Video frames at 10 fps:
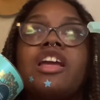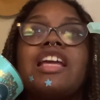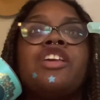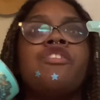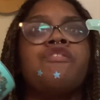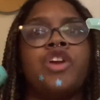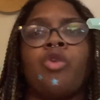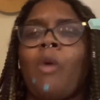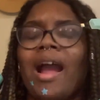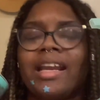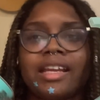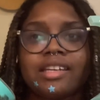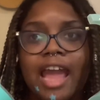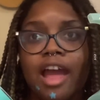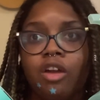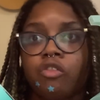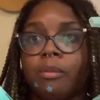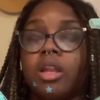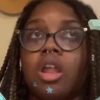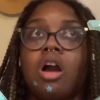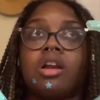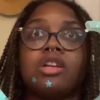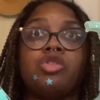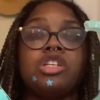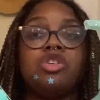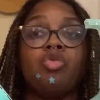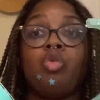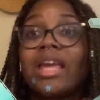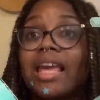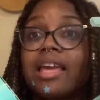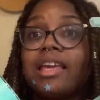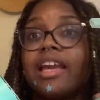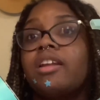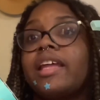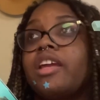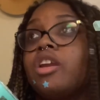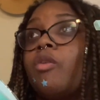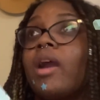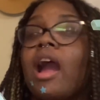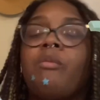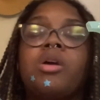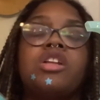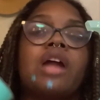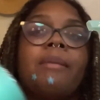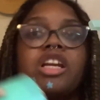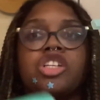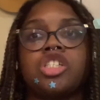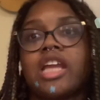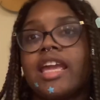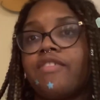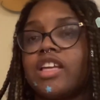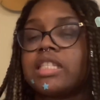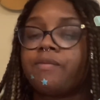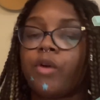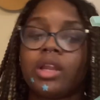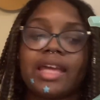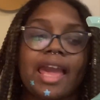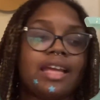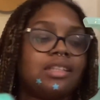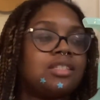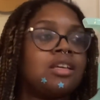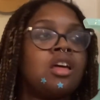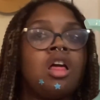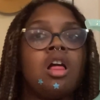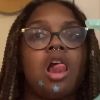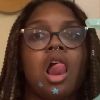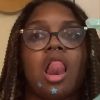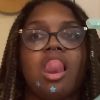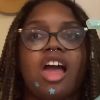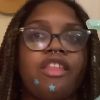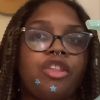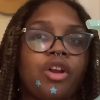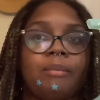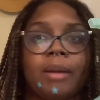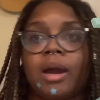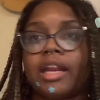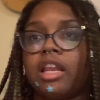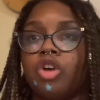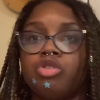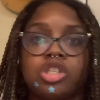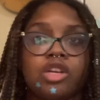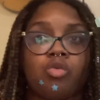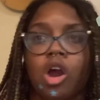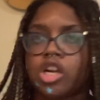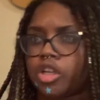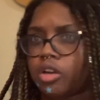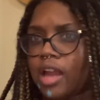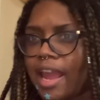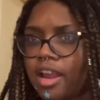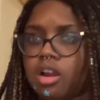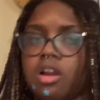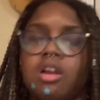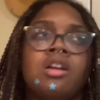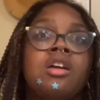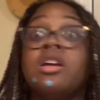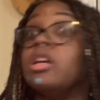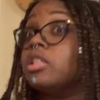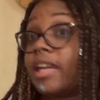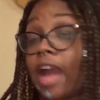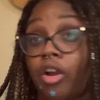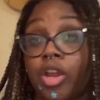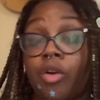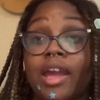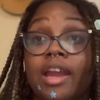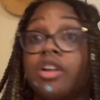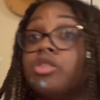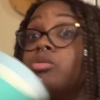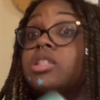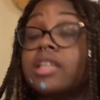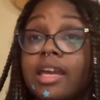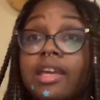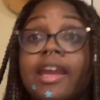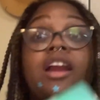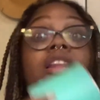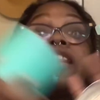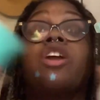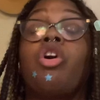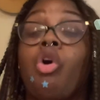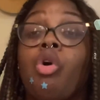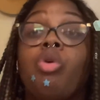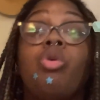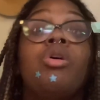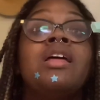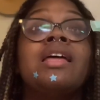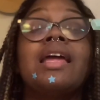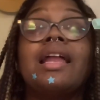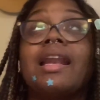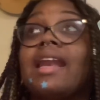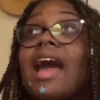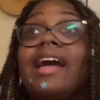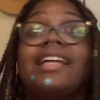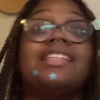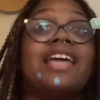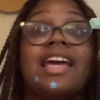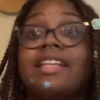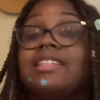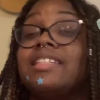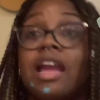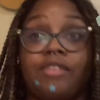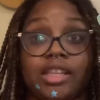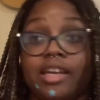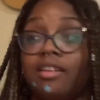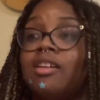you're winding down from a long week and you're like, you know what? I'm gonna shave, exfoliate, lather up my body, lotion, wash your hair, take out your hair, do skincare, like the whole nine, tens, everything.